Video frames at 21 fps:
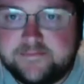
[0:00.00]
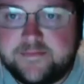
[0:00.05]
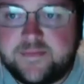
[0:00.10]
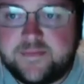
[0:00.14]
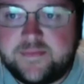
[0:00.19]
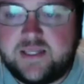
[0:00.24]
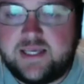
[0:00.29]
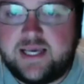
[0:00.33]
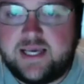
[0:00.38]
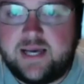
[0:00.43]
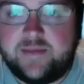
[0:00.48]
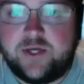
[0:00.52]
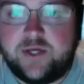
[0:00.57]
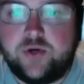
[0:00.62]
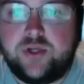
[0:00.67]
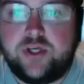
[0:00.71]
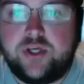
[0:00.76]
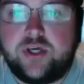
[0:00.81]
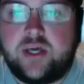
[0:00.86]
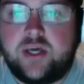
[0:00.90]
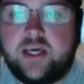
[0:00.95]
Yeah, I mean,
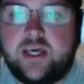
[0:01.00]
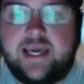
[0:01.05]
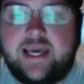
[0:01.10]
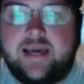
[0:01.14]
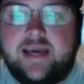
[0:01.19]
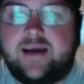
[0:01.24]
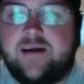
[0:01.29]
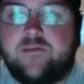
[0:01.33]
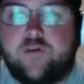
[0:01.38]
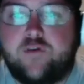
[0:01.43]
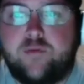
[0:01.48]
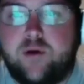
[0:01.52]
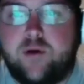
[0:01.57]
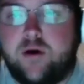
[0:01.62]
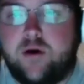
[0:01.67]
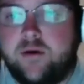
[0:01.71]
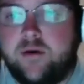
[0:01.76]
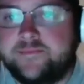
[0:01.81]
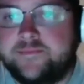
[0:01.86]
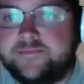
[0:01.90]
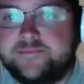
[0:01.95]
you can't cover them
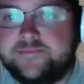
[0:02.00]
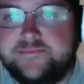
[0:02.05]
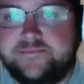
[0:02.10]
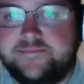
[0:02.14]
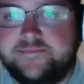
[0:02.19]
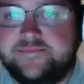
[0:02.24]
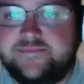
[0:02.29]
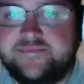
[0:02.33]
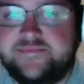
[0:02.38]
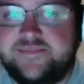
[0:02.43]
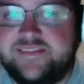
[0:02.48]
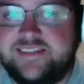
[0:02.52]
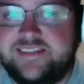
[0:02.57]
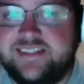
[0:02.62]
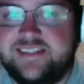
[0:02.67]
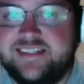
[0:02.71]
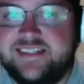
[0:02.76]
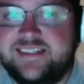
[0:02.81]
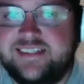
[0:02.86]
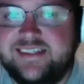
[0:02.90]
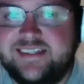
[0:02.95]
all.
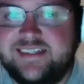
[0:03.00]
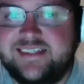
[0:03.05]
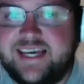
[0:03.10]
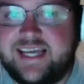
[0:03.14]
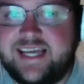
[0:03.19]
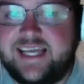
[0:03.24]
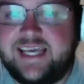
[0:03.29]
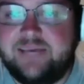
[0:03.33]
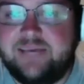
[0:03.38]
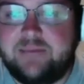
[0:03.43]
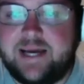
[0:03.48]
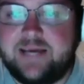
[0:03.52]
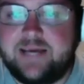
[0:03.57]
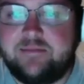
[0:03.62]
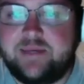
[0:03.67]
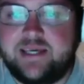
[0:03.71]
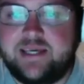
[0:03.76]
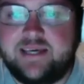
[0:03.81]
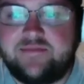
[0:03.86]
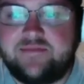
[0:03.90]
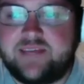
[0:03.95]
And he might be,